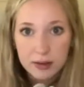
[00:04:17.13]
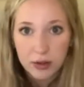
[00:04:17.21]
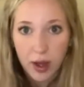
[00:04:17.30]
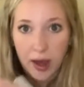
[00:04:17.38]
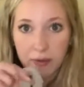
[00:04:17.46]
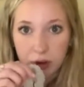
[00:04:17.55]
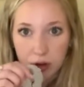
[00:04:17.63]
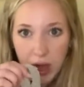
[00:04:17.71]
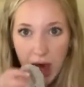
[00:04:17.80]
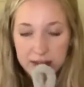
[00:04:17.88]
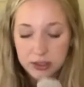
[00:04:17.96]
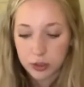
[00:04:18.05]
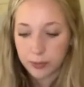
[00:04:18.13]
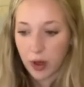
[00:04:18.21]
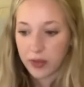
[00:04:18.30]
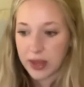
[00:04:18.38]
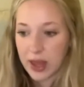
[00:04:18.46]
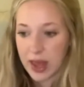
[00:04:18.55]
have your last loop
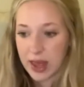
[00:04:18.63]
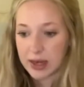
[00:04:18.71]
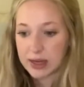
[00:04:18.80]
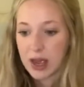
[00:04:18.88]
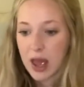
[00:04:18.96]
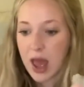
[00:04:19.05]
on the end,